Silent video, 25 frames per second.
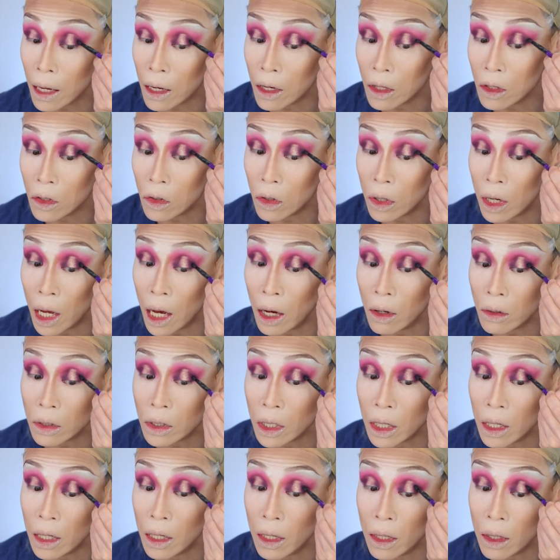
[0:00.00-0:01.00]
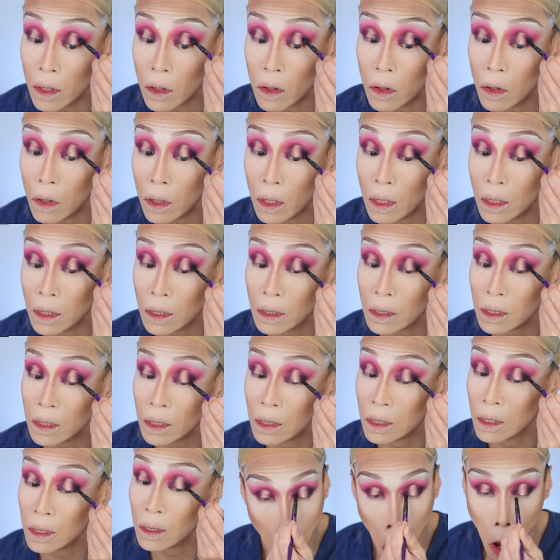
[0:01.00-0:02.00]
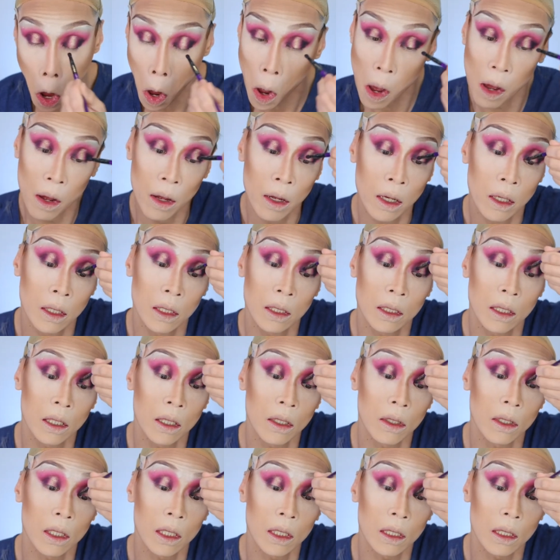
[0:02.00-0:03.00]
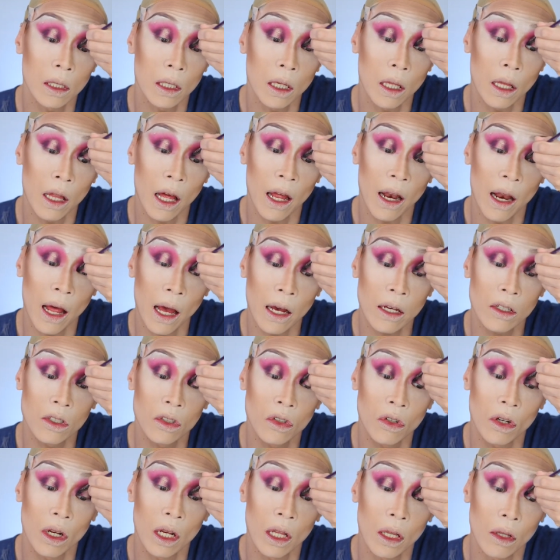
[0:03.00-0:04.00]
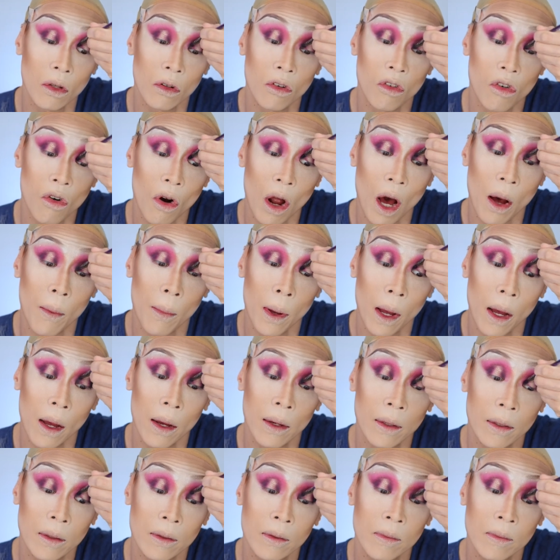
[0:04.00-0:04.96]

that into the outside inner corner. So we just need that extra little drama.